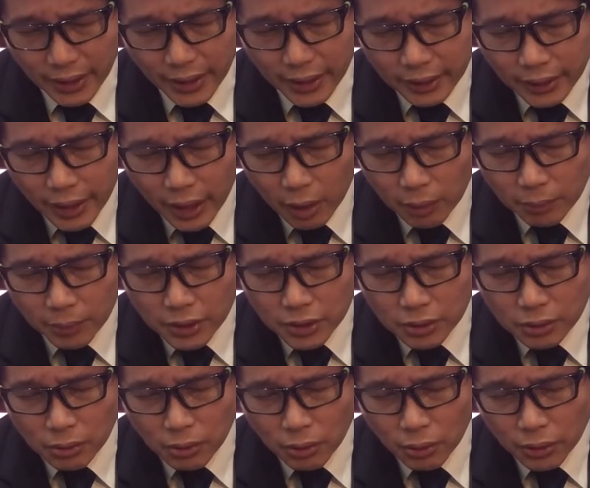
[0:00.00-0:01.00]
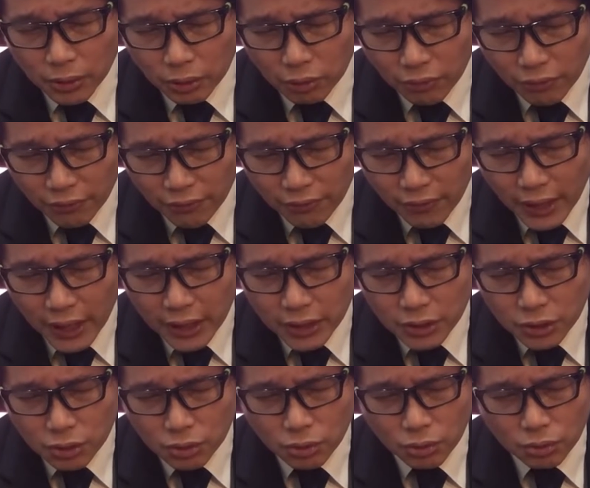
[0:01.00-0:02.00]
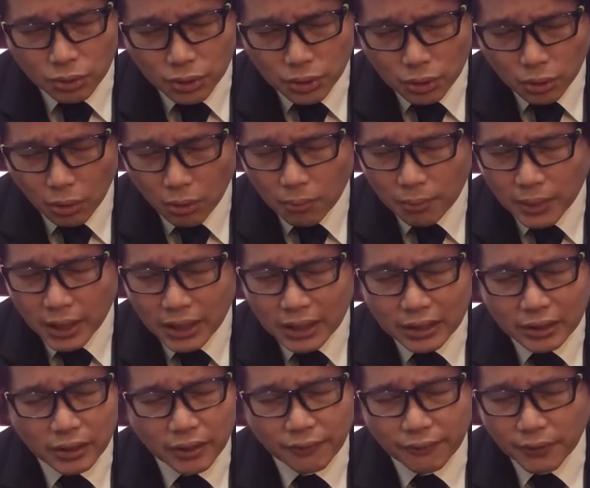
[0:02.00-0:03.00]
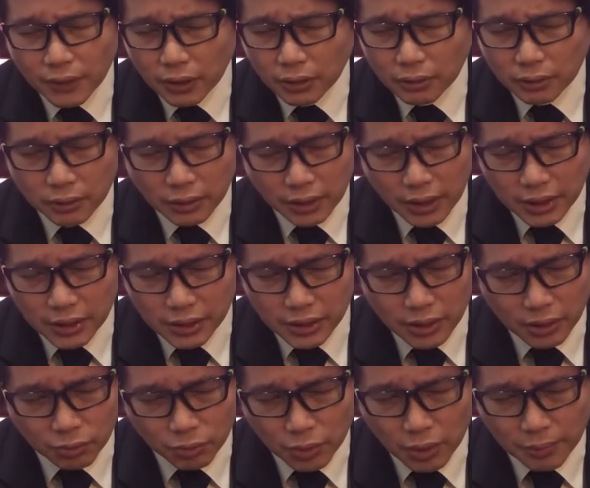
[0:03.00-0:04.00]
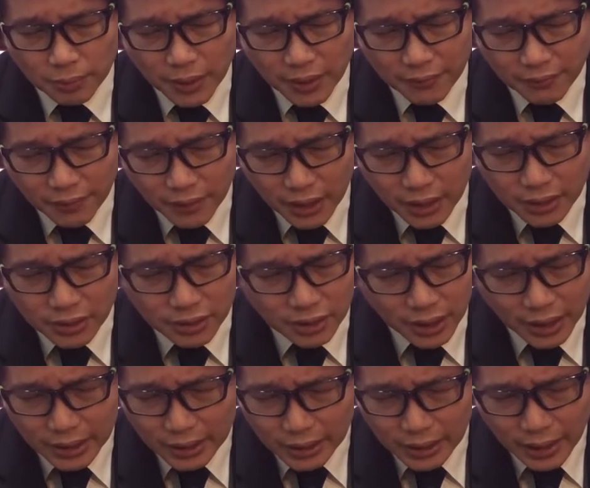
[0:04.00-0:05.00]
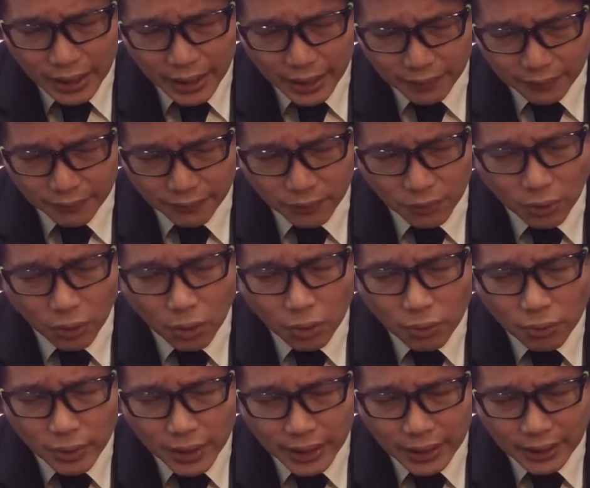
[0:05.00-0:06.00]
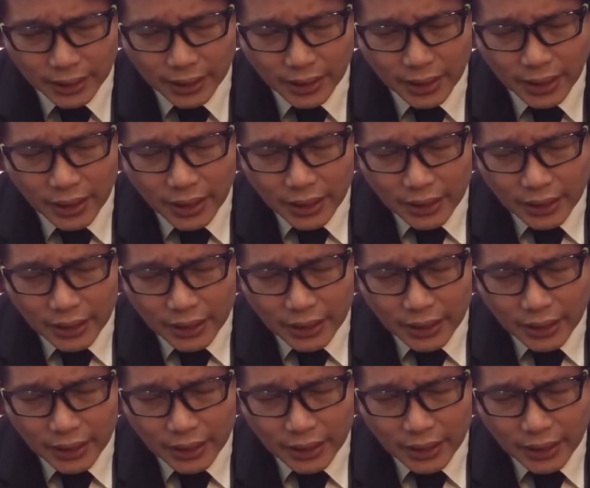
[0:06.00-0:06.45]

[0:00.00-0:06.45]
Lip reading: And help us, Lord, to face through so many difficulties that we may face in life, knowing